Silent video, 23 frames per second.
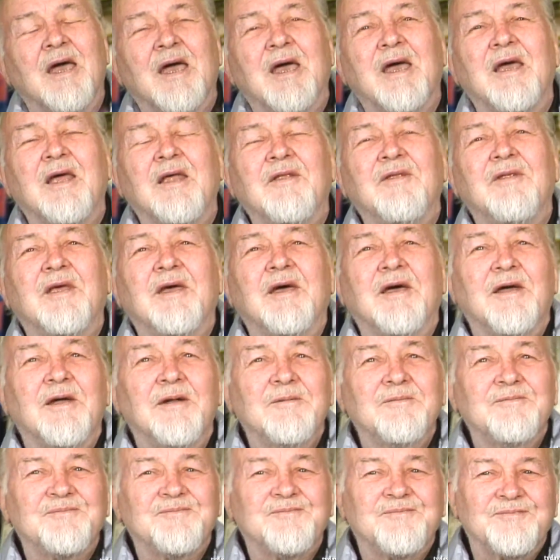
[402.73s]
and
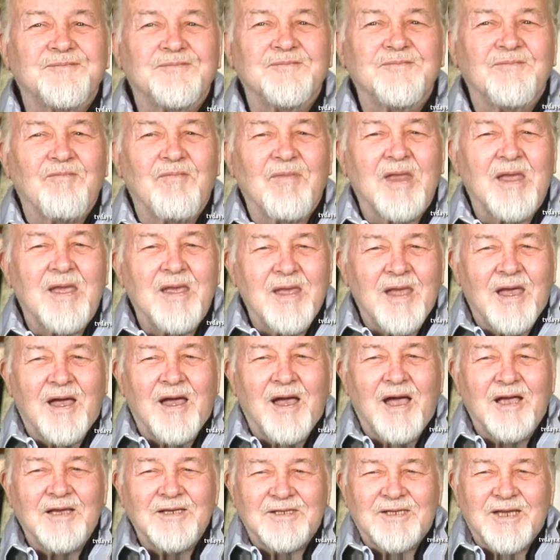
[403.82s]

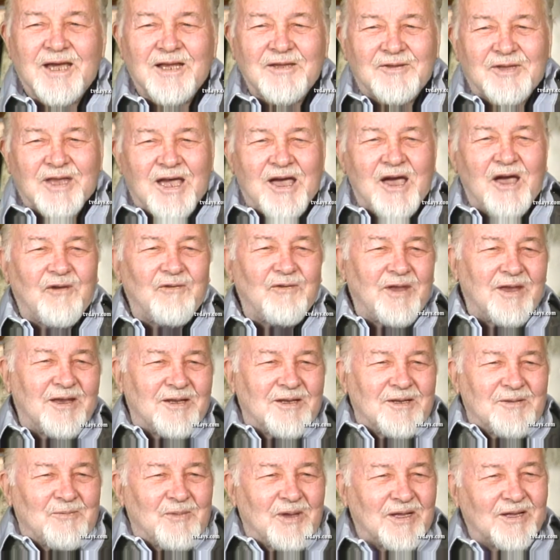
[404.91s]
I sat down
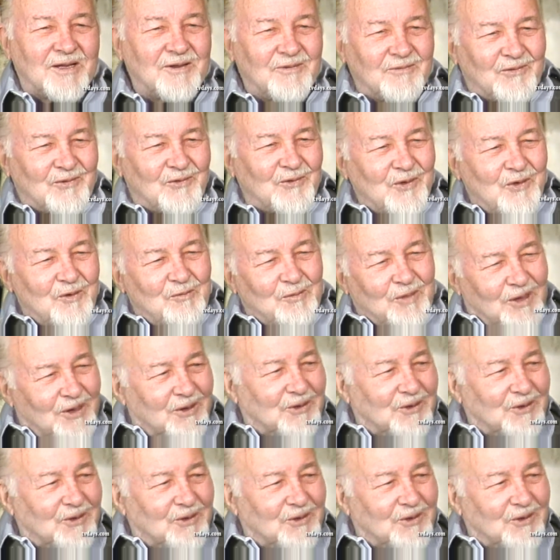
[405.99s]
in the middle of the room,